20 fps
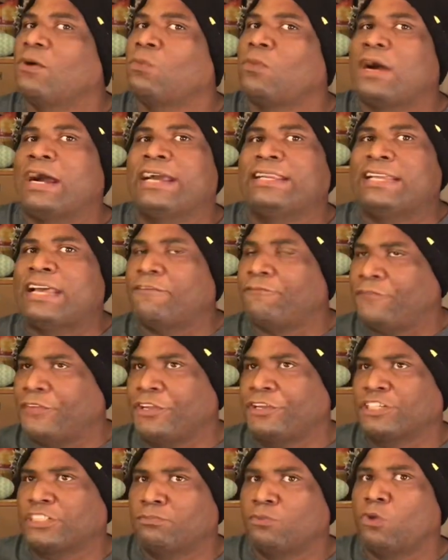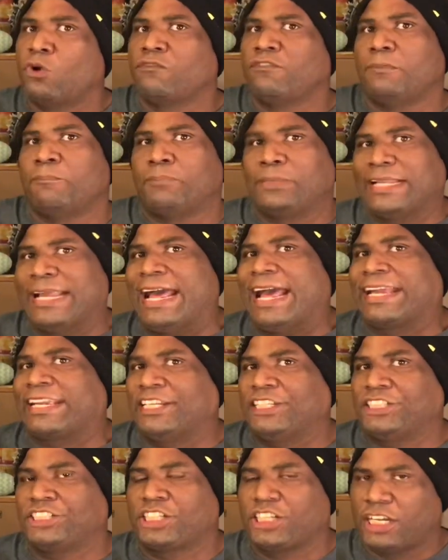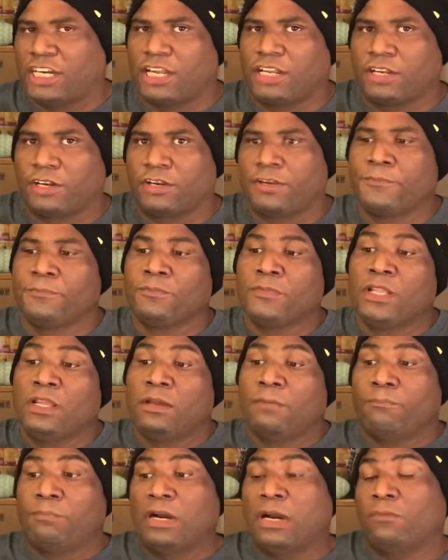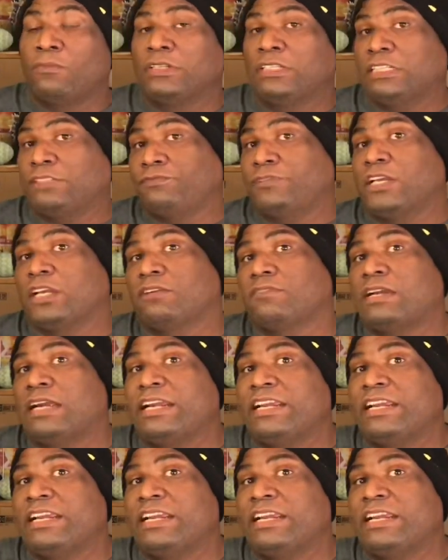why that figure is more of a blackish color. But with this figure right